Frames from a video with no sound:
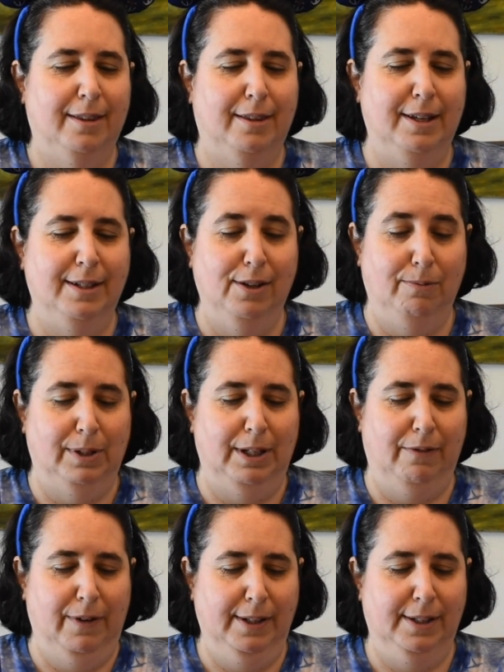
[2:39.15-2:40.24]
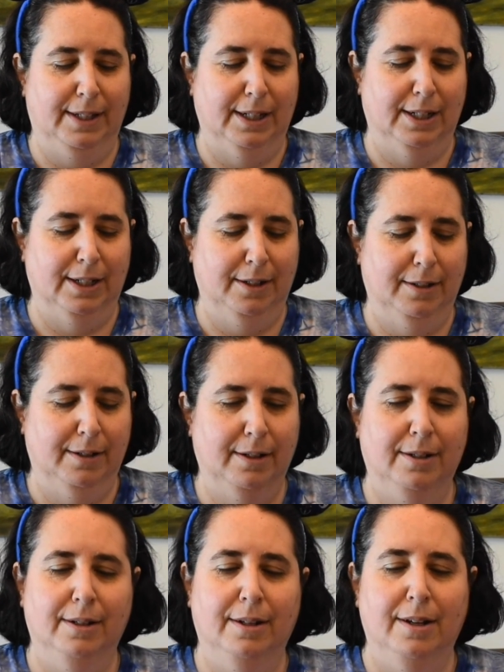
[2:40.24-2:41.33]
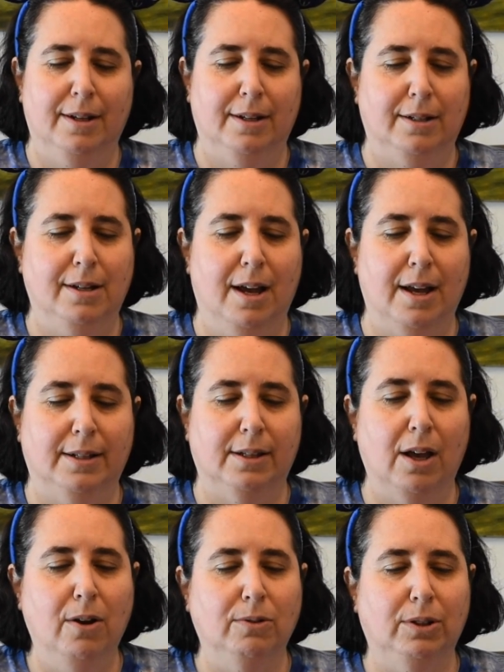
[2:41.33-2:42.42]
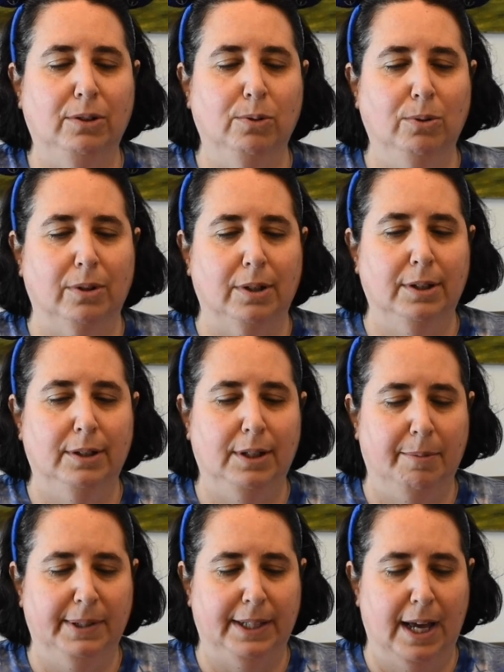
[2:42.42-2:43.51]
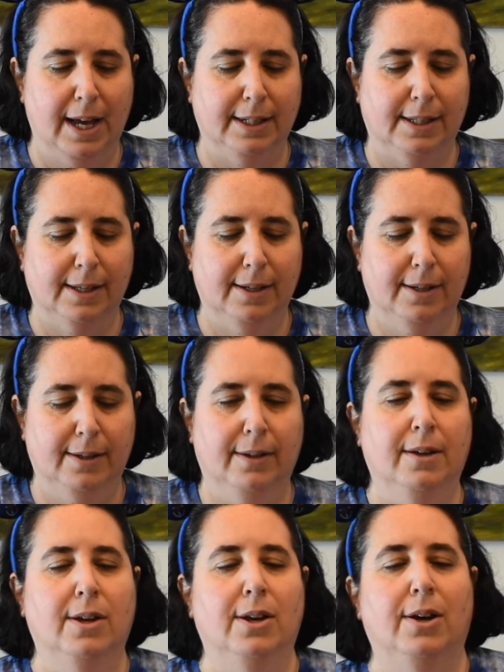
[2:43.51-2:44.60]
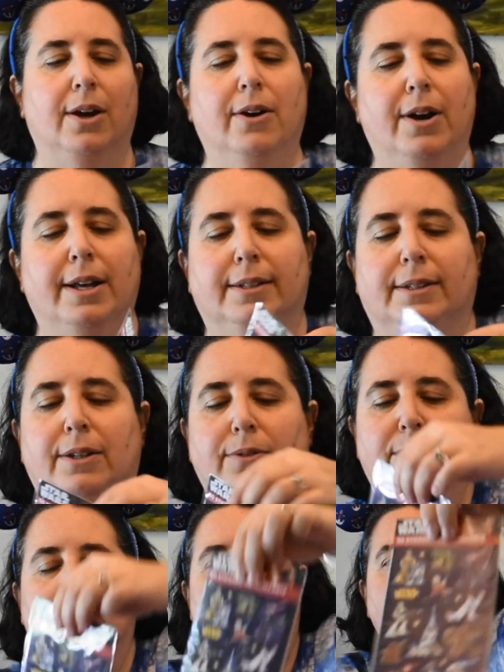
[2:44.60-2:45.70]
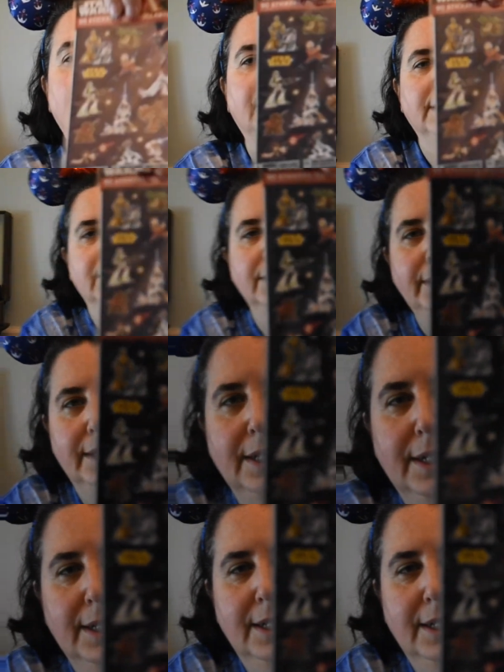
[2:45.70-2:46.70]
These are really fun stickers. Nice. Oh, cool. Double sides. All right, so Star Wars stickers.